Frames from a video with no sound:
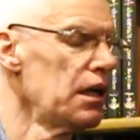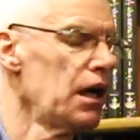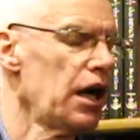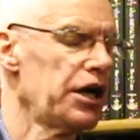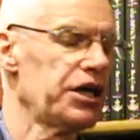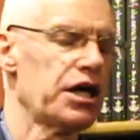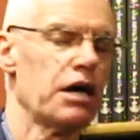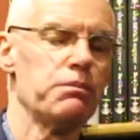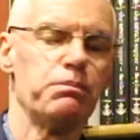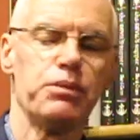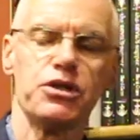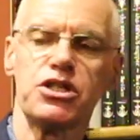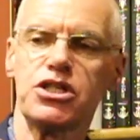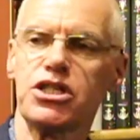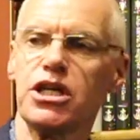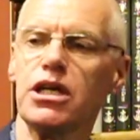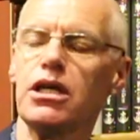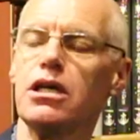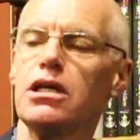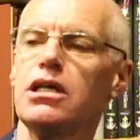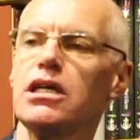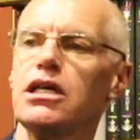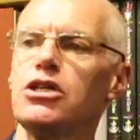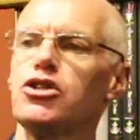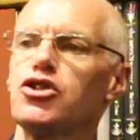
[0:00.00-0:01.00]
And I'm
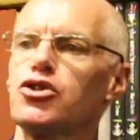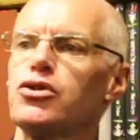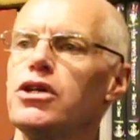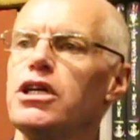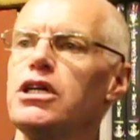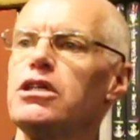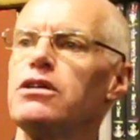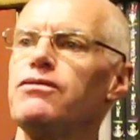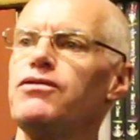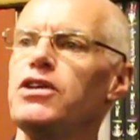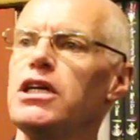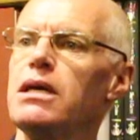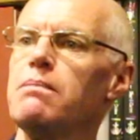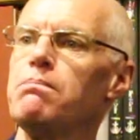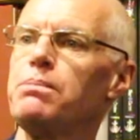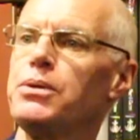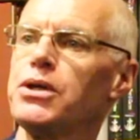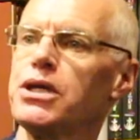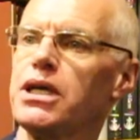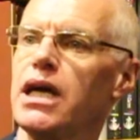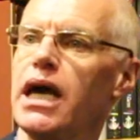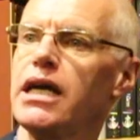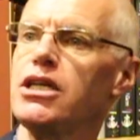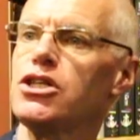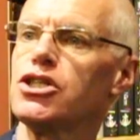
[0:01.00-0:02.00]
particularly intrigued of the
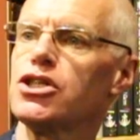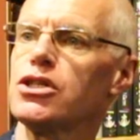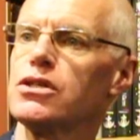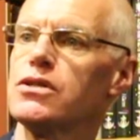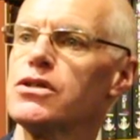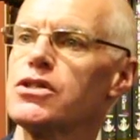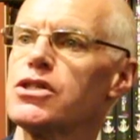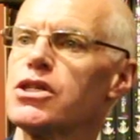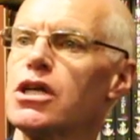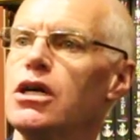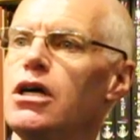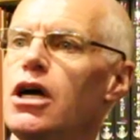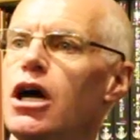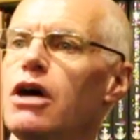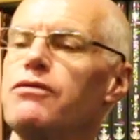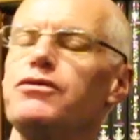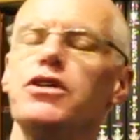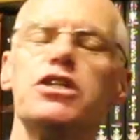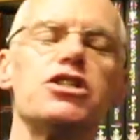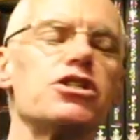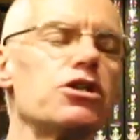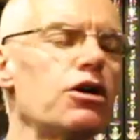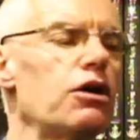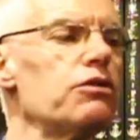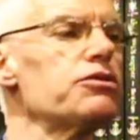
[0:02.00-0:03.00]
implications of
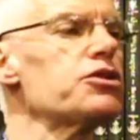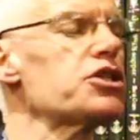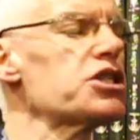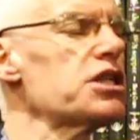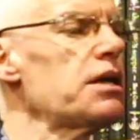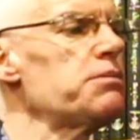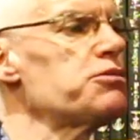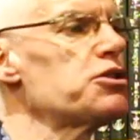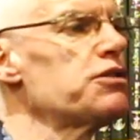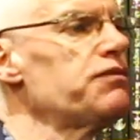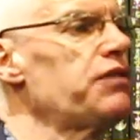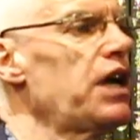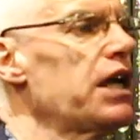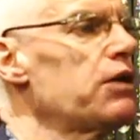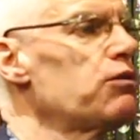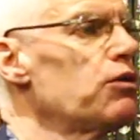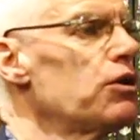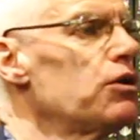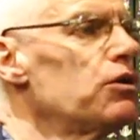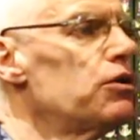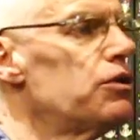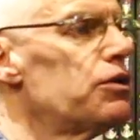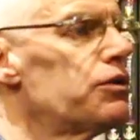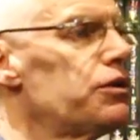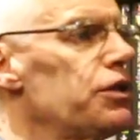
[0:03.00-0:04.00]
these concepts of
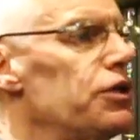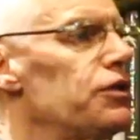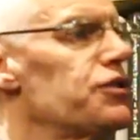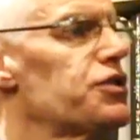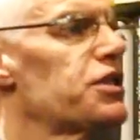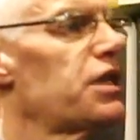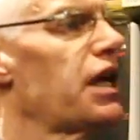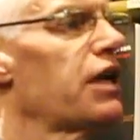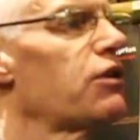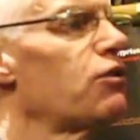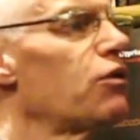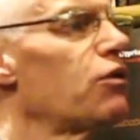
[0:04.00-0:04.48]
egregorials and